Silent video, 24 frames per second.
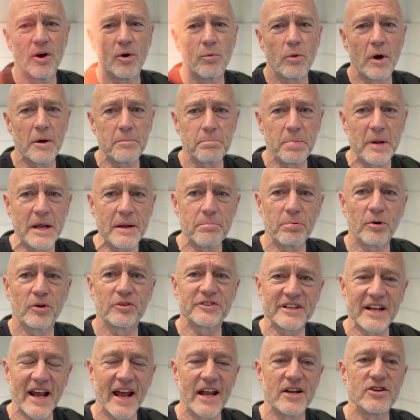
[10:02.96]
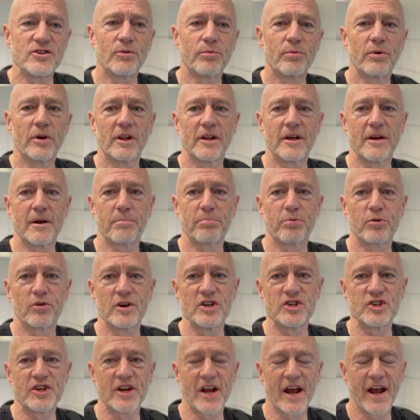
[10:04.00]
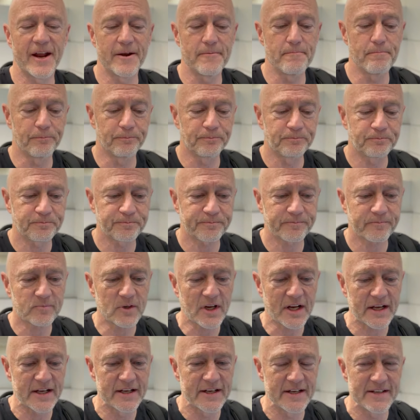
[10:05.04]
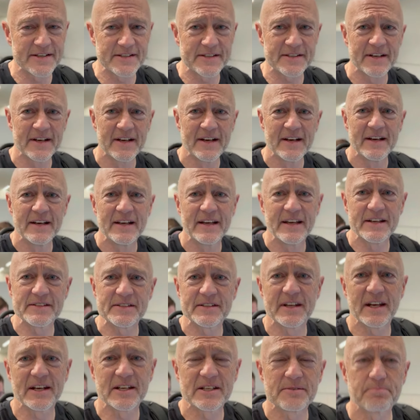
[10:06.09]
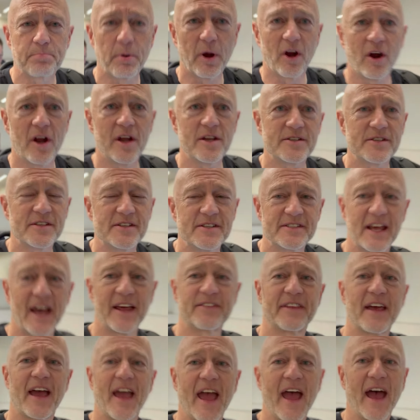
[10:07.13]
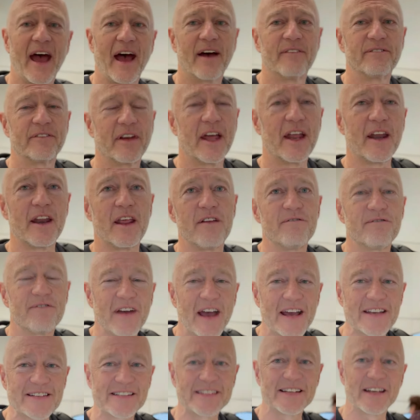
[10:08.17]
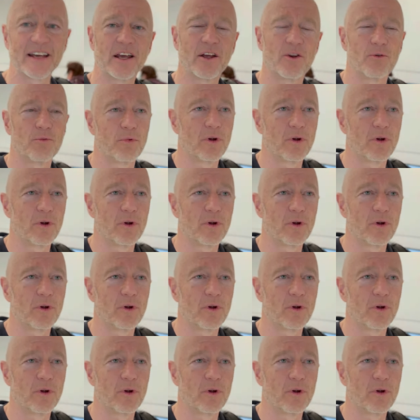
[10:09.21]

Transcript: what people tend to really appreciate is, is the experiences that they have in investing in